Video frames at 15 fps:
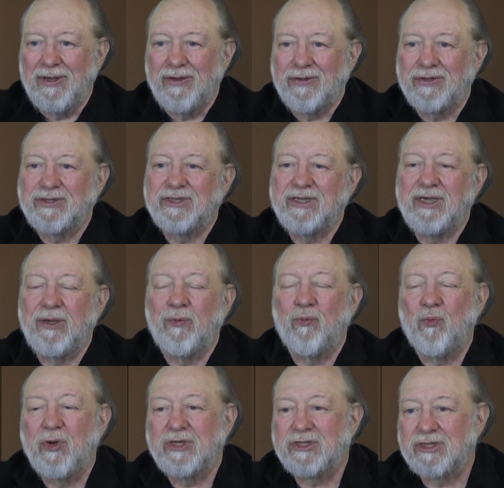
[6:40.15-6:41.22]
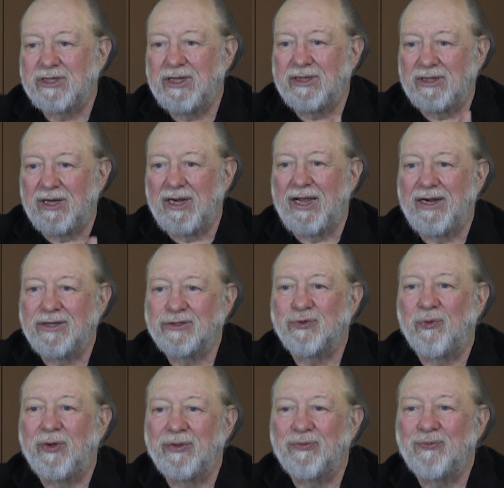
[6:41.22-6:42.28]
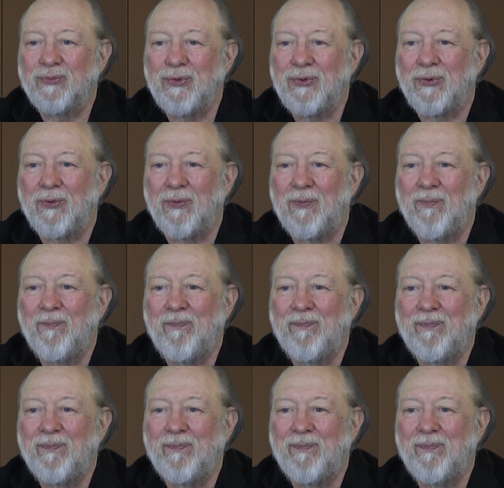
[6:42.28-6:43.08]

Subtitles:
to see which slit the light is going through,